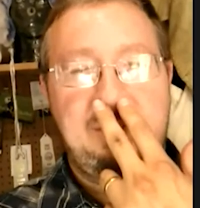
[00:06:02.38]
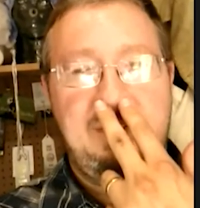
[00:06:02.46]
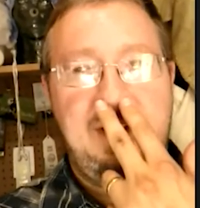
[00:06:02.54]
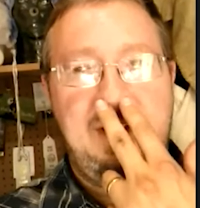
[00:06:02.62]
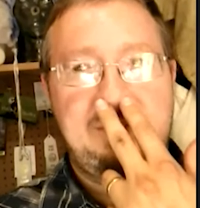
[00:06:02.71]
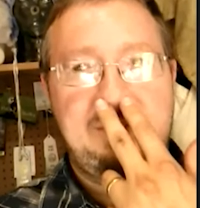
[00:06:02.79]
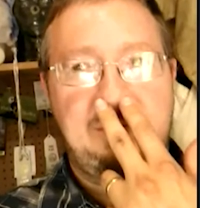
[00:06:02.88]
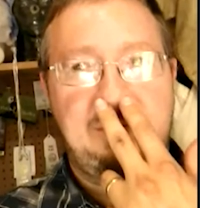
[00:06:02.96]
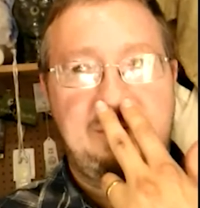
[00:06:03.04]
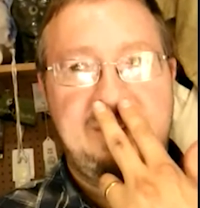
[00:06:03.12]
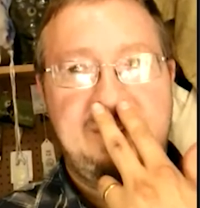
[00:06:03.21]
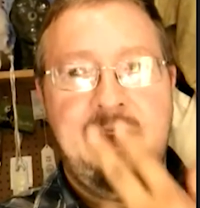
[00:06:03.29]
in their
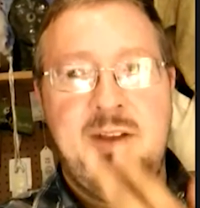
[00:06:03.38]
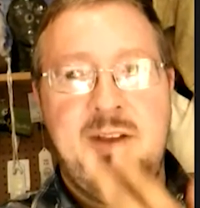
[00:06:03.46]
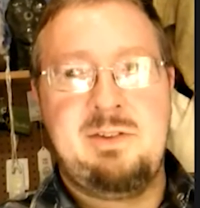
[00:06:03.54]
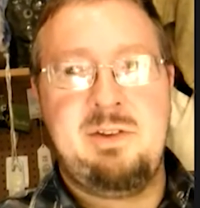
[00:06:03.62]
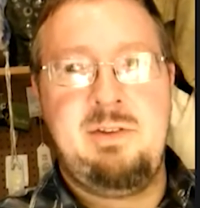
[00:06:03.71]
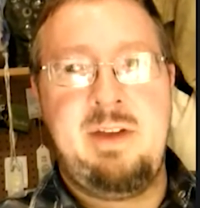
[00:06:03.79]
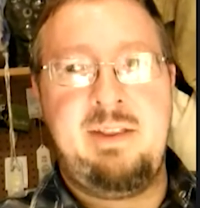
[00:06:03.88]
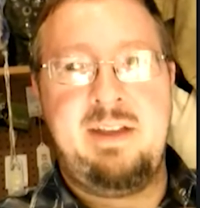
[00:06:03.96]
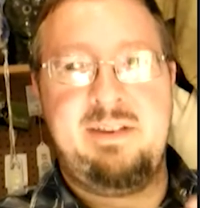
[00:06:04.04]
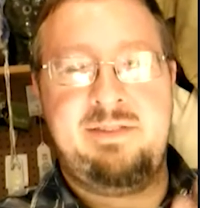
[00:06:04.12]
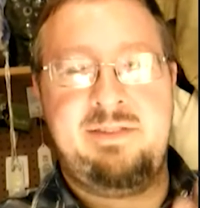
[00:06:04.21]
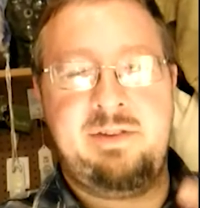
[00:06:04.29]
nostrils so
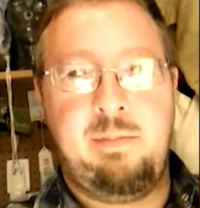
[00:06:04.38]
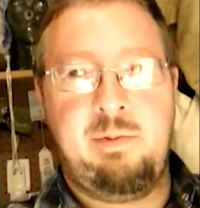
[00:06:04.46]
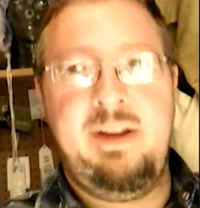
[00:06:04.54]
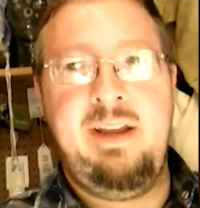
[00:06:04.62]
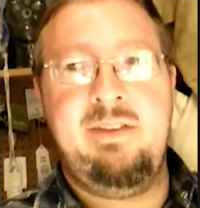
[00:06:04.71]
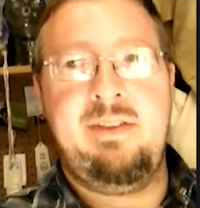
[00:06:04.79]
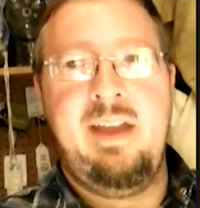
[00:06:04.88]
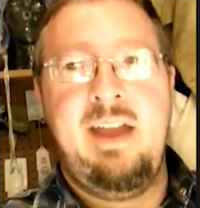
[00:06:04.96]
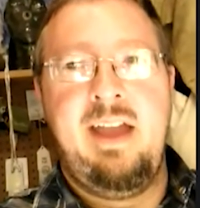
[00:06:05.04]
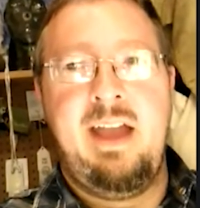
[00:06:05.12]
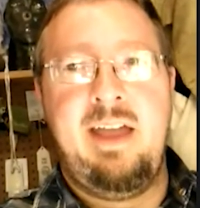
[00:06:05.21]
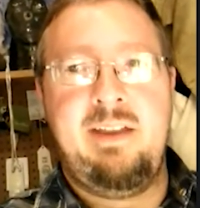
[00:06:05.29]
that they can still breathe.
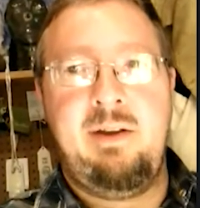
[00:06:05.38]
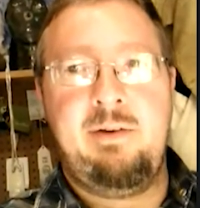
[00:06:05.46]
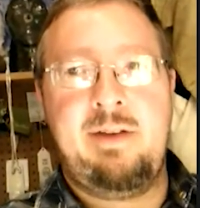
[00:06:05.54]
And then I'll